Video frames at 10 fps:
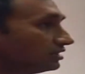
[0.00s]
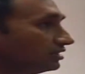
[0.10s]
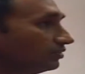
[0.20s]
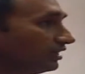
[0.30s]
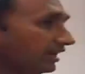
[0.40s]

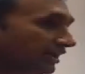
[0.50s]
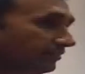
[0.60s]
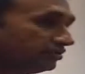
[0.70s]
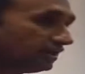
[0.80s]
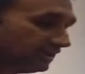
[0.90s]
When I come to
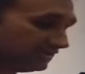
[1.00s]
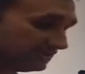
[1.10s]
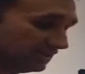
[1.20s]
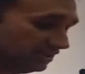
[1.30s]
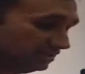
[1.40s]
Tata
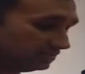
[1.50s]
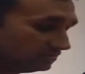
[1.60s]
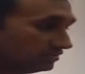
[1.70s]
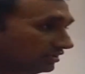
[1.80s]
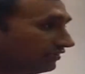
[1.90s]
Steel,
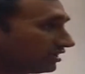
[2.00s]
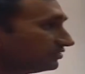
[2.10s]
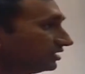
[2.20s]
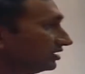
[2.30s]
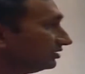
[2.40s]
one of
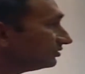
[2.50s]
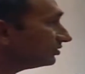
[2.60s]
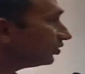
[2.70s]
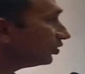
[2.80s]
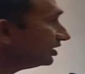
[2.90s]
the
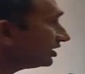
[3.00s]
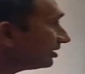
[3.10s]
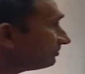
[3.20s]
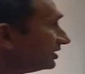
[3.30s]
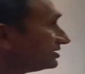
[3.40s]
older
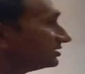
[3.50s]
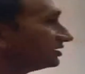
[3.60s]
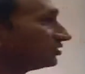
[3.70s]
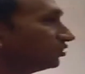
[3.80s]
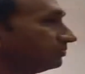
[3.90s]
companies in the
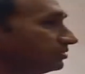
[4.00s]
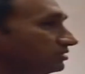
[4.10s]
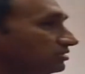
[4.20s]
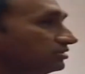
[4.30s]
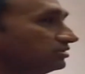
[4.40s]
group,
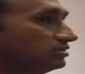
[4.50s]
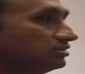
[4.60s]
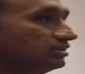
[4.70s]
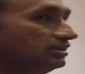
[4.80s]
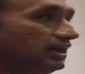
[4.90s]

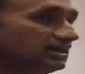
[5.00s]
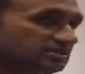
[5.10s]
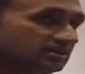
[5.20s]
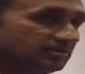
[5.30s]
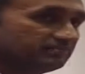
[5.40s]
larger
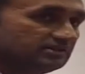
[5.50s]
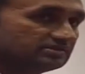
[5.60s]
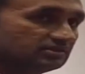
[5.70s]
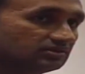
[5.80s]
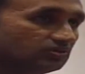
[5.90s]
companies in
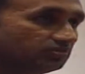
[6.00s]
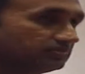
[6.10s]
the group,